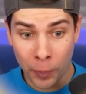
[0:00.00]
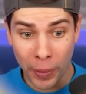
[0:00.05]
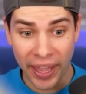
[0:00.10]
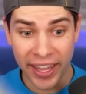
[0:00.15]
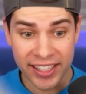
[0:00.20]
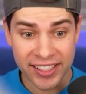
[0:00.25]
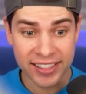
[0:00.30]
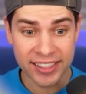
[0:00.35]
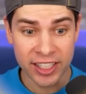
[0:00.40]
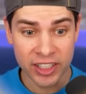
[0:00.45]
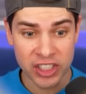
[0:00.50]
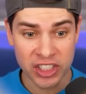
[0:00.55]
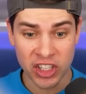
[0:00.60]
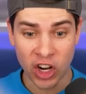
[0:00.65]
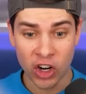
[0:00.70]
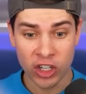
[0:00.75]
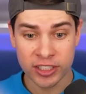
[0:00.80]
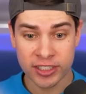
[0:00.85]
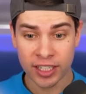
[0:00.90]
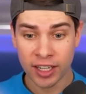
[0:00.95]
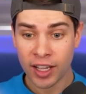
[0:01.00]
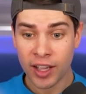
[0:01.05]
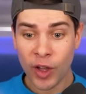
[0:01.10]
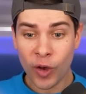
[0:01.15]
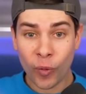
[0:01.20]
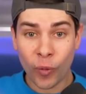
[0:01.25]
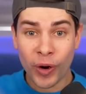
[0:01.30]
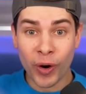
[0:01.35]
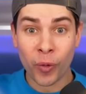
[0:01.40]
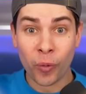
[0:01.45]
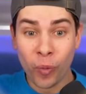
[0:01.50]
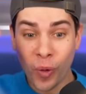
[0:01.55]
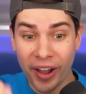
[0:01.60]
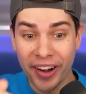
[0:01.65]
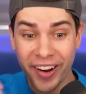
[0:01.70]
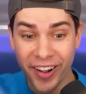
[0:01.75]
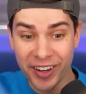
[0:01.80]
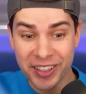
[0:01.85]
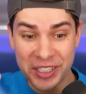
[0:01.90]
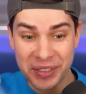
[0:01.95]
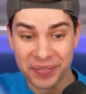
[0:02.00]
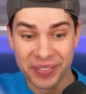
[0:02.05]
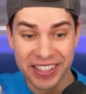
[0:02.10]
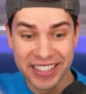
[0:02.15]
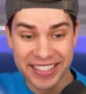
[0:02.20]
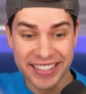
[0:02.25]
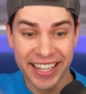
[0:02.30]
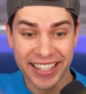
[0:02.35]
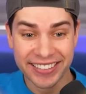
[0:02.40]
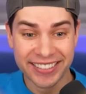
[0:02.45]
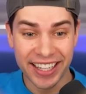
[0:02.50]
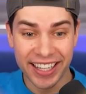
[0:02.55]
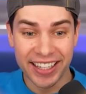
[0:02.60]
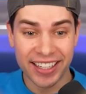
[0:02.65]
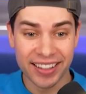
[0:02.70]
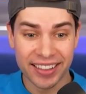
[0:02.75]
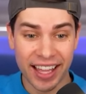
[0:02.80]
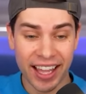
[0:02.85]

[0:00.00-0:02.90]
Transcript: pace to start. We're 100% taking